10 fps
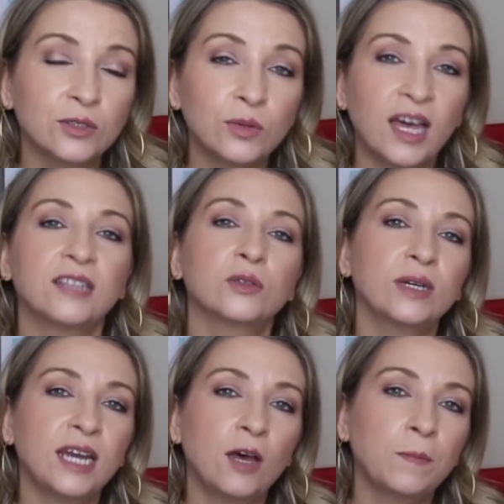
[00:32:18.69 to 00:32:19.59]
So that's
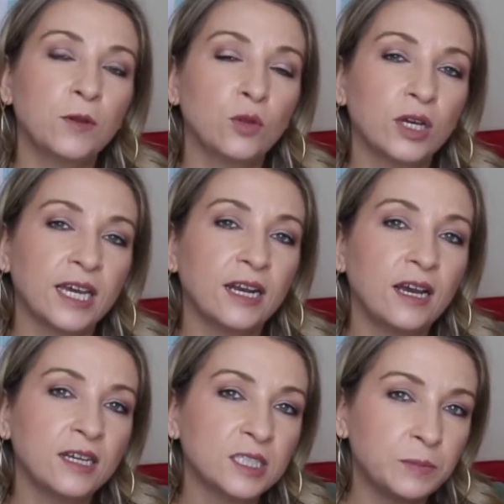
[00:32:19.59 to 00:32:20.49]
going to help you look
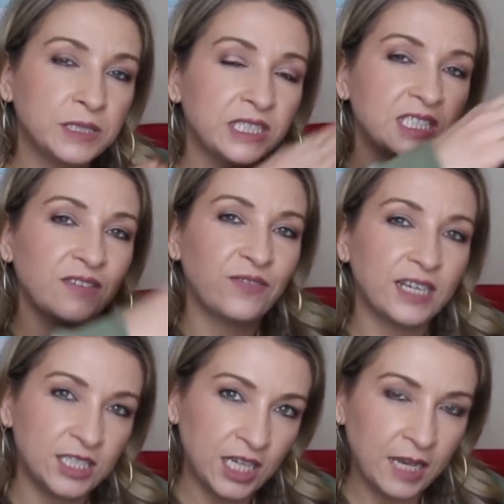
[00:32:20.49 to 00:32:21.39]
at a
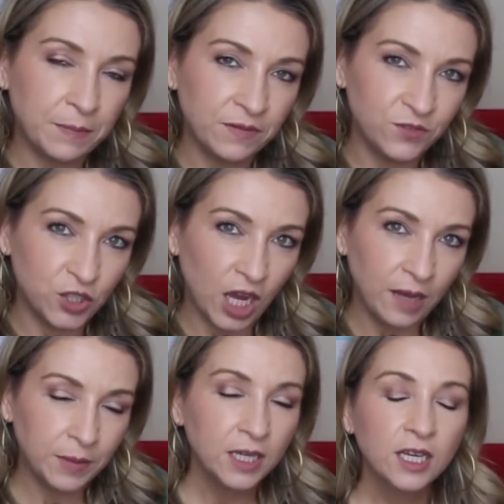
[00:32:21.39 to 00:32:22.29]
specific type of
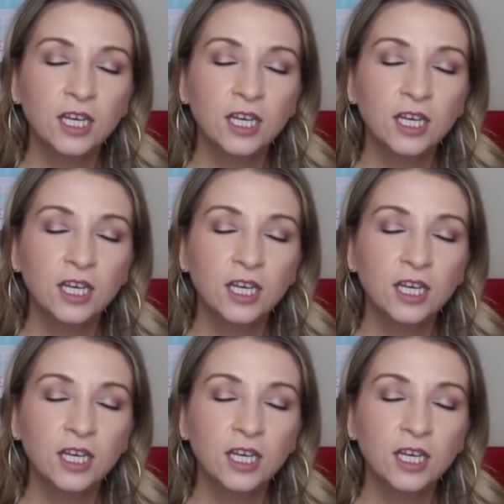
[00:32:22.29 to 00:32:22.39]
job.